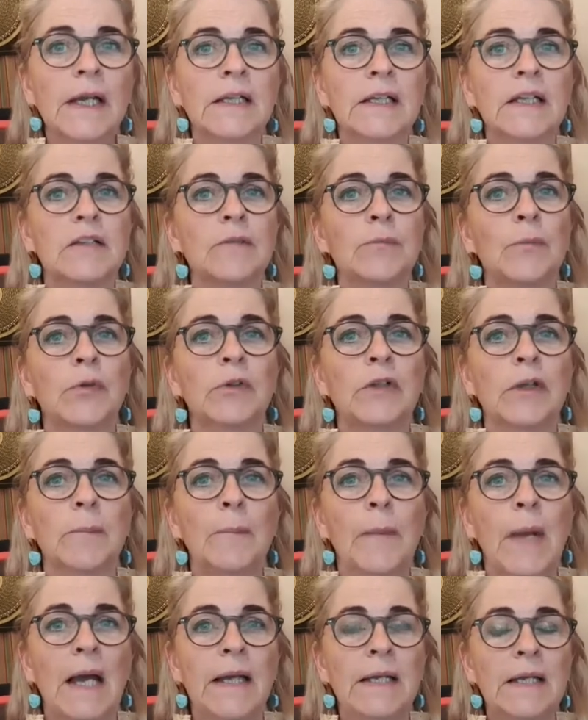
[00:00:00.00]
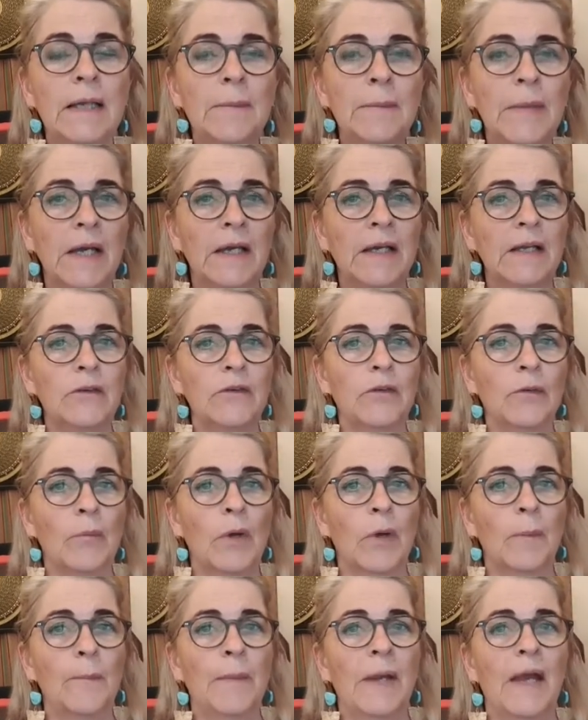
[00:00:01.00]
That's putting money back into
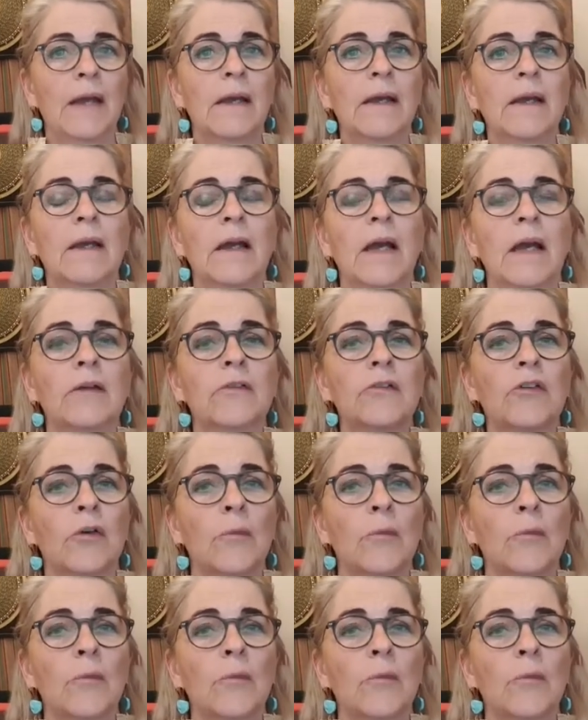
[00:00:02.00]
my bank account.